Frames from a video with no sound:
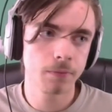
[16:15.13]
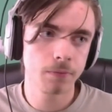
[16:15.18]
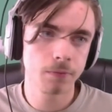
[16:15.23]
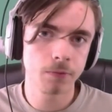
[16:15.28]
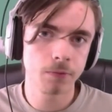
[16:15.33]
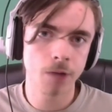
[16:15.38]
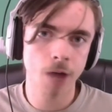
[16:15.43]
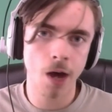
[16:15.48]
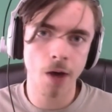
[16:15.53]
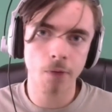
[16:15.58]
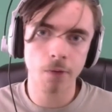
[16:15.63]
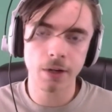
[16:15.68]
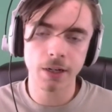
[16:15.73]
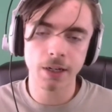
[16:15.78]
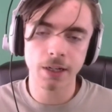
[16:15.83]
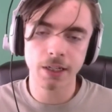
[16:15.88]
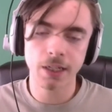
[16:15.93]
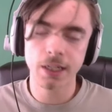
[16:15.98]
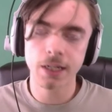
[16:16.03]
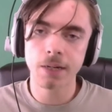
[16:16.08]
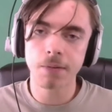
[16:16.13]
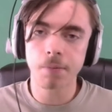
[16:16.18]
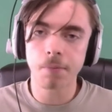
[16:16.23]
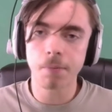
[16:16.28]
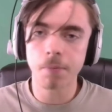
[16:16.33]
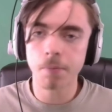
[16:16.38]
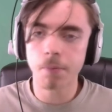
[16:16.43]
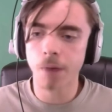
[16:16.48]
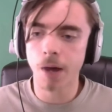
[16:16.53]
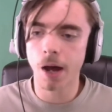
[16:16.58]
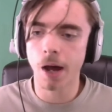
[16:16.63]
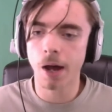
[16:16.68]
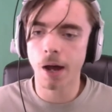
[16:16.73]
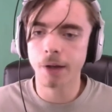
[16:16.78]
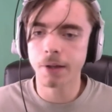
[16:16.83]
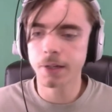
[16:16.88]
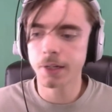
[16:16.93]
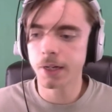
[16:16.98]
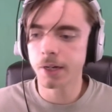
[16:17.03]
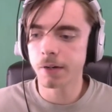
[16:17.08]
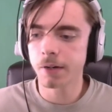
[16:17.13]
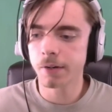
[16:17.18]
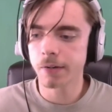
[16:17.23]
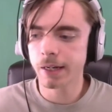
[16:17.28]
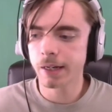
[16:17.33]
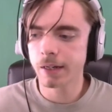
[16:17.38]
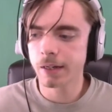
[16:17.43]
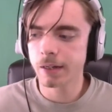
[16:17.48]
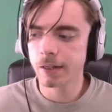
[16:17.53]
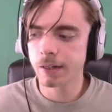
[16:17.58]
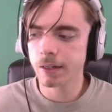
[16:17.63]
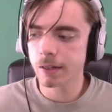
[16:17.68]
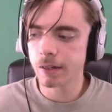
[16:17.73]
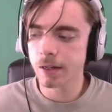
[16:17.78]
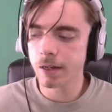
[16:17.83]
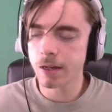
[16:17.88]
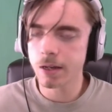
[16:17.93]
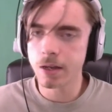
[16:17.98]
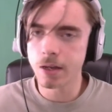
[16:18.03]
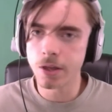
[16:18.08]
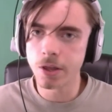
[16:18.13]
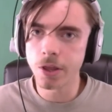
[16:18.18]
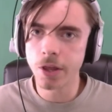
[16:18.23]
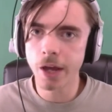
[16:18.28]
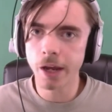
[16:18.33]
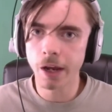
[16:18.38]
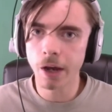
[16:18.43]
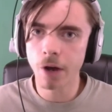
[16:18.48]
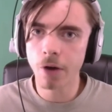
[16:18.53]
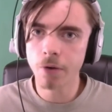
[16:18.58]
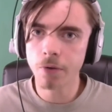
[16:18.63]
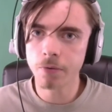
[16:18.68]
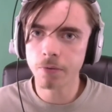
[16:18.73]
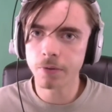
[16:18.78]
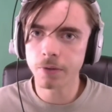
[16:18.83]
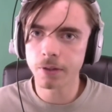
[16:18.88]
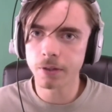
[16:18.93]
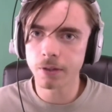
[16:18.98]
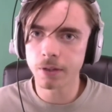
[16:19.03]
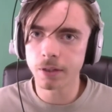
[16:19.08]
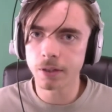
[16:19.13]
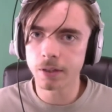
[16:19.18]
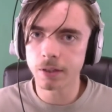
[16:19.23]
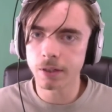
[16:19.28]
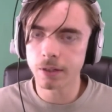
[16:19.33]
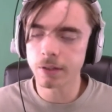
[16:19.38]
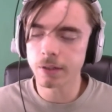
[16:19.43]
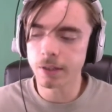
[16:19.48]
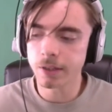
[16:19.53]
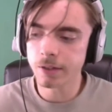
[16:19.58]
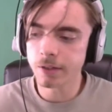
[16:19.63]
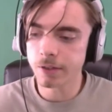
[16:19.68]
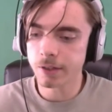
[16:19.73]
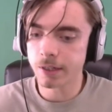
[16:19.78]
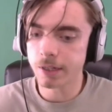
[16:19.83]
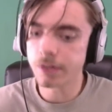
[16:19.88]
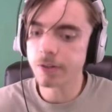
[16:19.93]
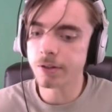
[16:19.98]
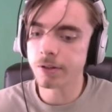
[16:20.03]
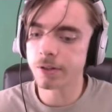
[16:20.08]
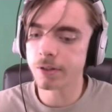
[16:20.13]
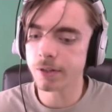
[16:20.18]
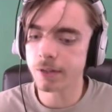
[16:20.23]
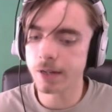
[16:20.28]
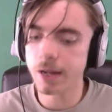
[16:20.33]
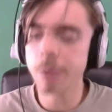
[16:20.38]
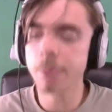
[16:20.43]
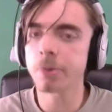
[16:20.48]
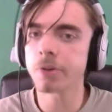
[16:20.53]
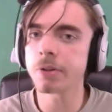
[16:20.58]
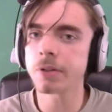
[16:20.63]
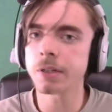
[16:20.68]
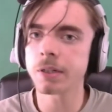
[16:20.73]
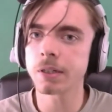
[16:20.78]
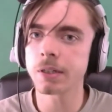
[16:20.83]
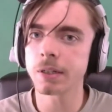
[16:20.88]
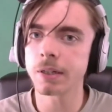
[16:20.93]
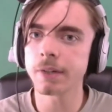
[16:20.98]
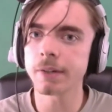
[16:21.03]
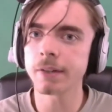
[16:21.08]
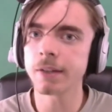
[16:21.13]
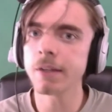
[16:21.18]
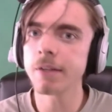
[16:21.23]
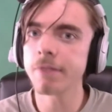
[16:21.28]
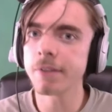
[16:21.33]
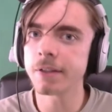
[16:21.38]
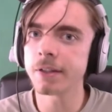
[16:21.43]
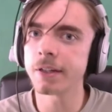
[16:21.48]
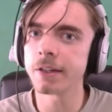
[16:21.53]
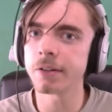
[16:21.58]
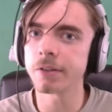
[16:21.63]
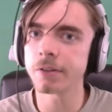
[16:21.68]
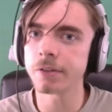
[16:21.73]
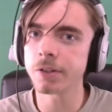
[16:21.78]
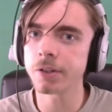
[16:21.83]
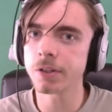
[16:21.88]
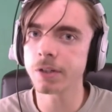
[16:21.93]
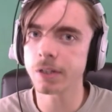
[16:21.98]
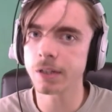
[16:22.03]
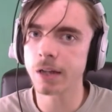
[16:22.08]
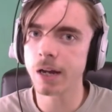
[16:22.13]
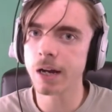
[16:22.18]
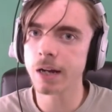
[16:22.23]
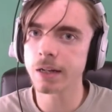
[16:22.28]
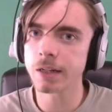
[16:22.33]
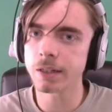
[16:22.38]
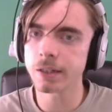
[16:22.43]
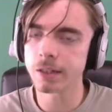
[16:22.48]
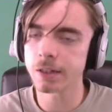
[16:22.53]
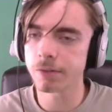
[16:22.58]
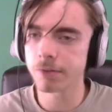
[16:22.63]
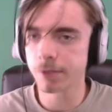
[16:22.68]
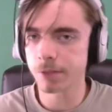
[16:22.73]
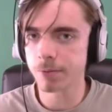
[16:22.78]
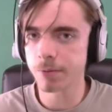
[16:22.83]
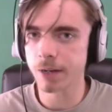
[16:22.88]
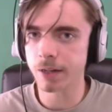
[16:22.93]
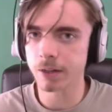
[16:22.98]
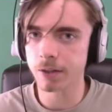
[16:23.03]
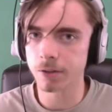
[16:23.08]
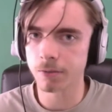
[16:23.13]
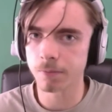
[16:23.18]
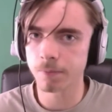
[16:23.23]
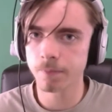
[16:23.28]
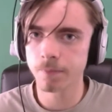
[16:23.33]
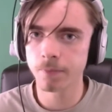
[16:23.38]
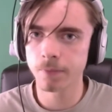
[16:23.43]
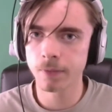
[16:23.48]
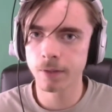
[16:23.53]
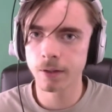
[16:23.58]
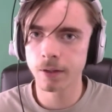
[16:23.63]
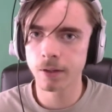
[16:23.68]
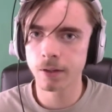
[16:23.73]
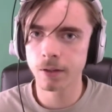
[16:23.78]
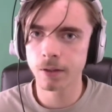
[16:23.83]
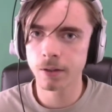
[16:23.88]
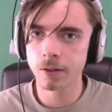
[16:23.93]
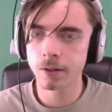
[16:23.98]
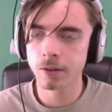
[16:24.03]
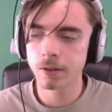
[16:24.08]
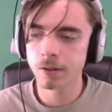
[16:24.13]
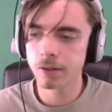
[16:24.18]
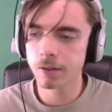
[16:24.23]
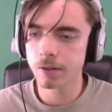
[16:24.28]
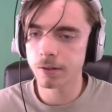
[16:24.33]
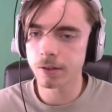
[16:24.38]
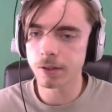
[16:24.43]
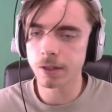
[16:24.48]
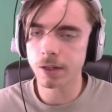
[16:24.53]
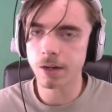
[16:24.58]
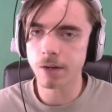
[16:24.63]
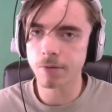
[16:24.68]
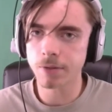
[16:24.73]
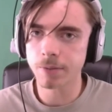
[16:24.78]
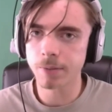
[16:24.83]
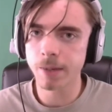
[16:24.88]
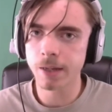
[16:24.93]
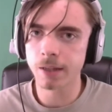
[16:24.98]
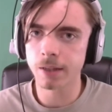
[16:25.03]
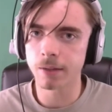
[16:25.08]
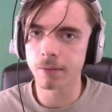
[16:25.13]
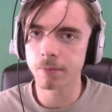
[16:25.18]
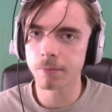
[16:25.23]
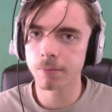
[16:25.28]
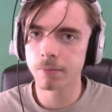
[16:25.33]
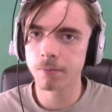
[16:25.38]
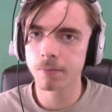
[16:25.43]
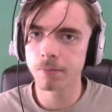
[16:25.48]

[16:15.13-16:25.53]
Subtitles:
not want to see them. But, you know, like, they own... They're your neighbors. They're living there. You gotta, you know, respect them. You gotta respect them.